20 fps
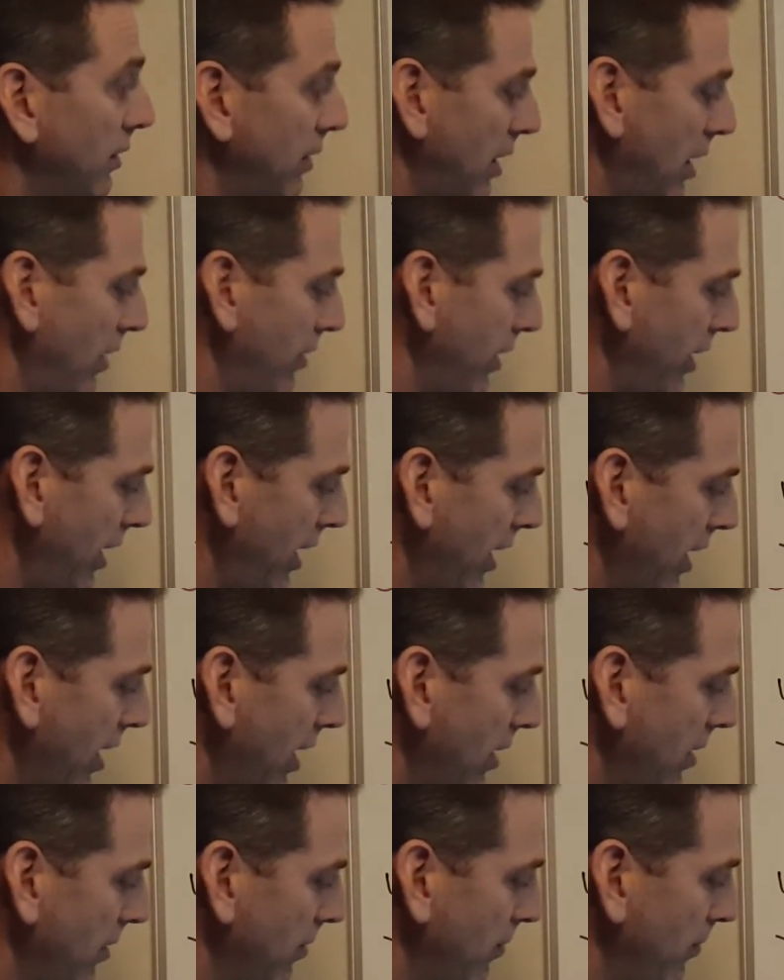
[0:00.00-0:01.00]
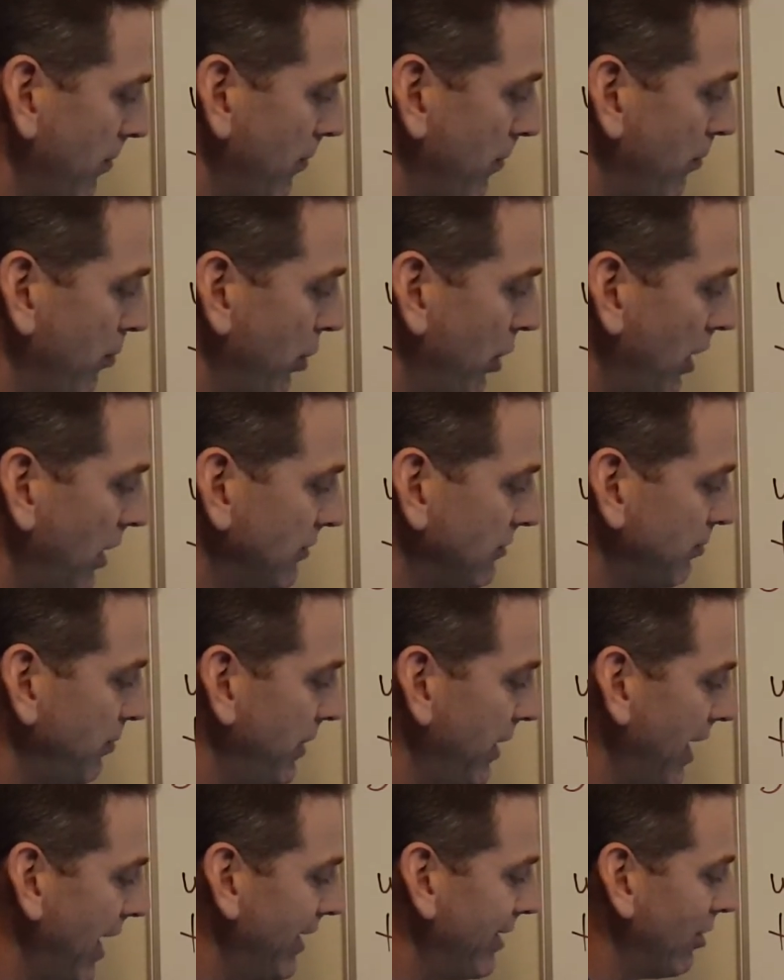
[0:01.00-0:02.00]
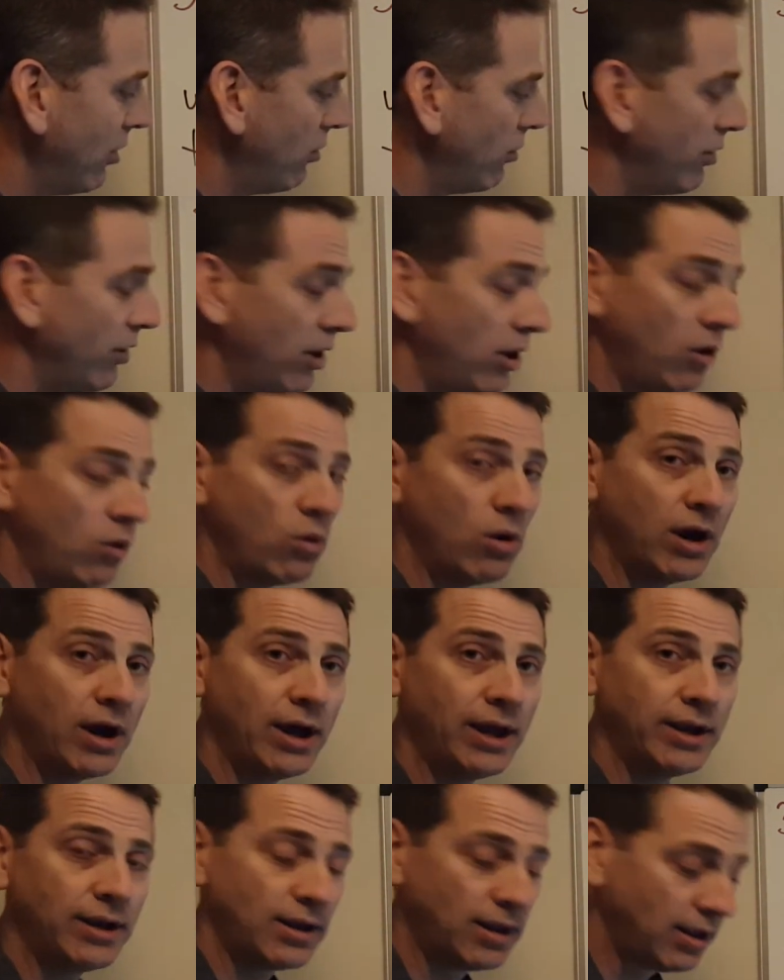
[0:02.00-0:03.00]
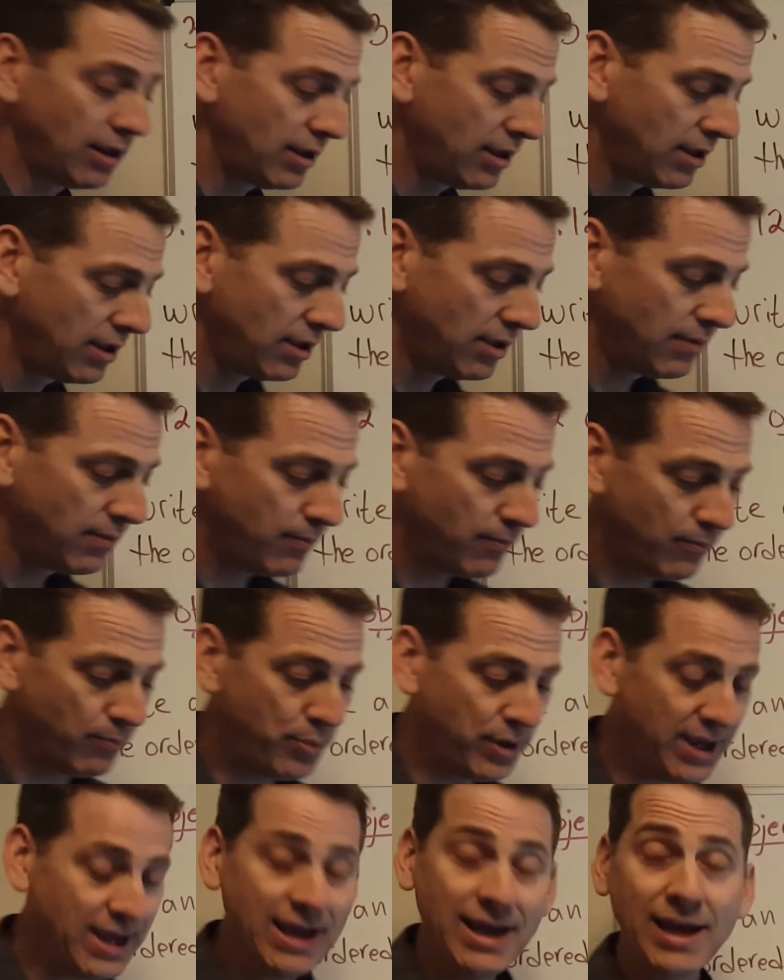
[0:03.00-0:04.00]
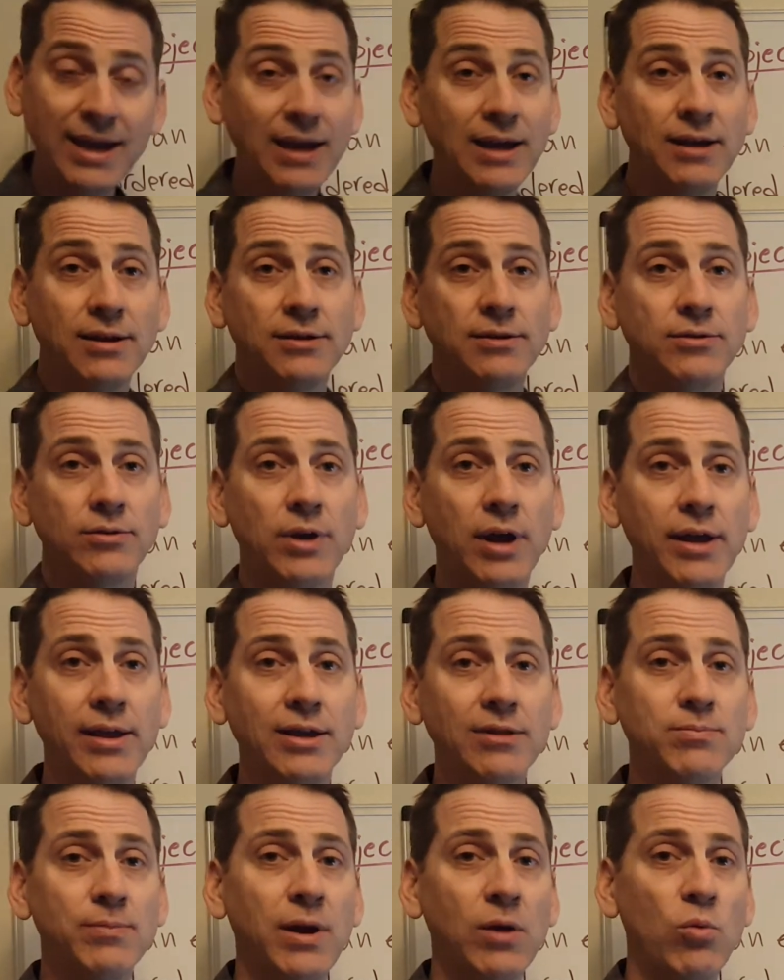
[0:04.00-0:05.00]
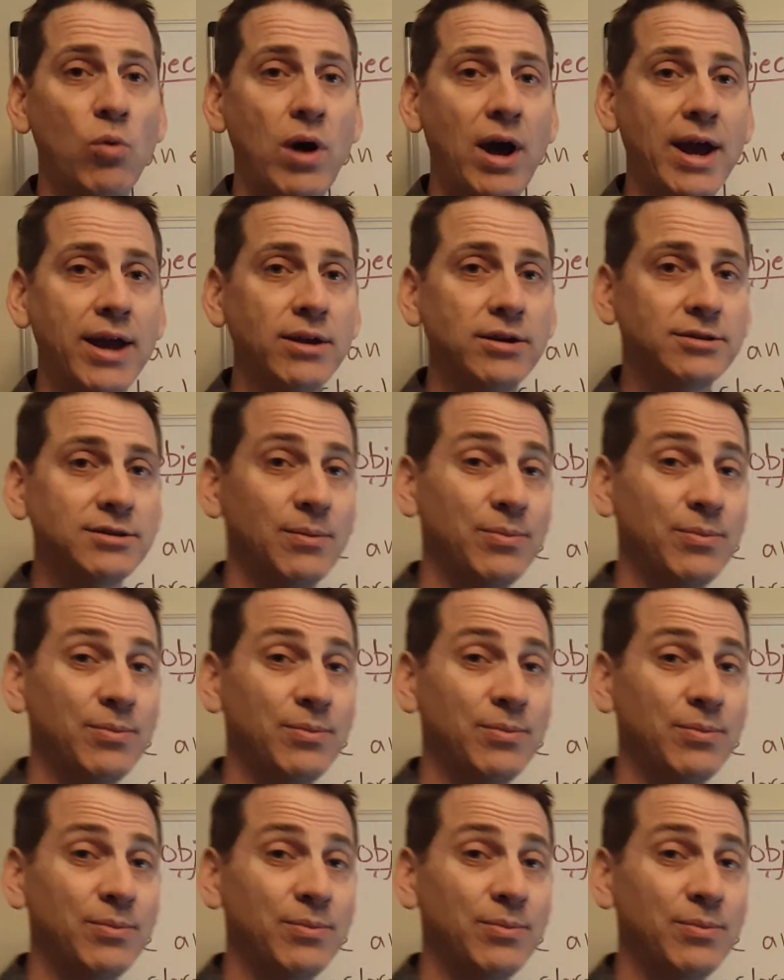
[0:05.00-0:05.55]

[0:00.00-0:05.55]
And then I got plus b. I don't know what b is, right? That's my y-intercept.